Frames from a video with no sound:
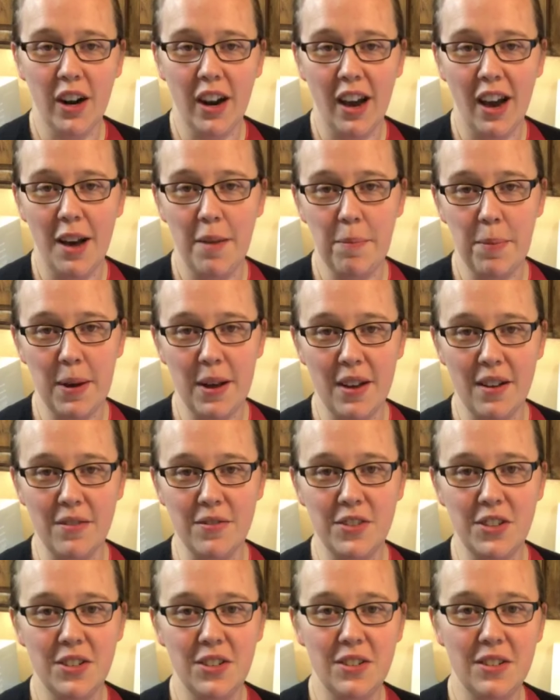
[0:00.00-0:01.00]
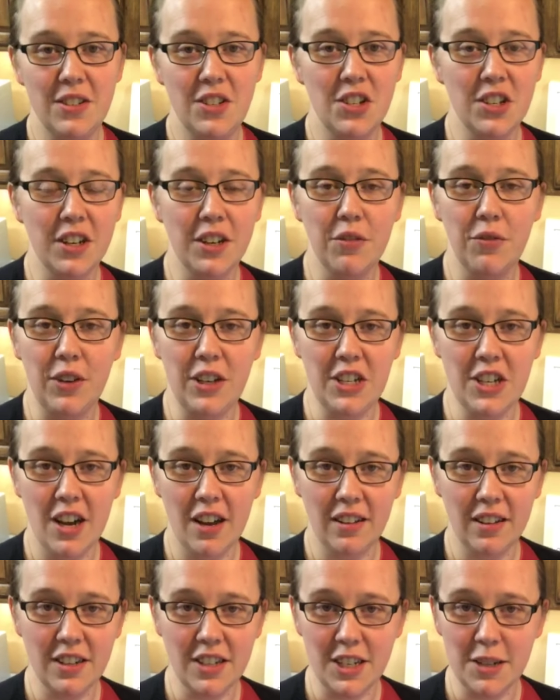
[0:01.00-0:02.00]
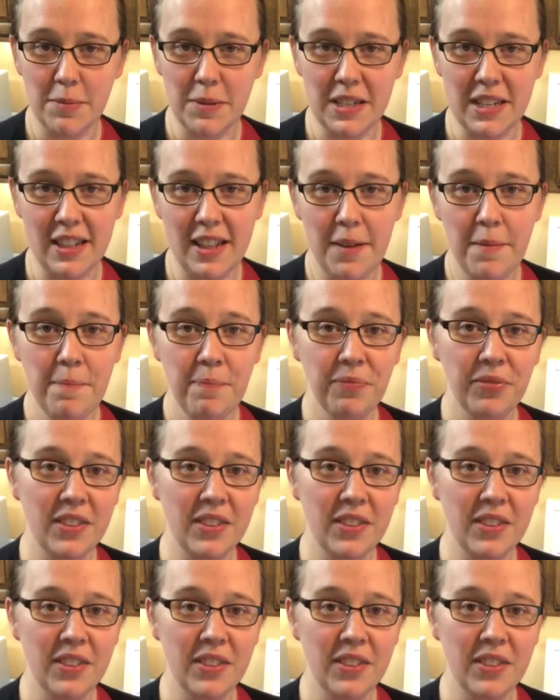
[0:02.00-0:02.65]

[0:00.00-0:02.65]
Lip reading: cup of sugar-free chocolate chips to them.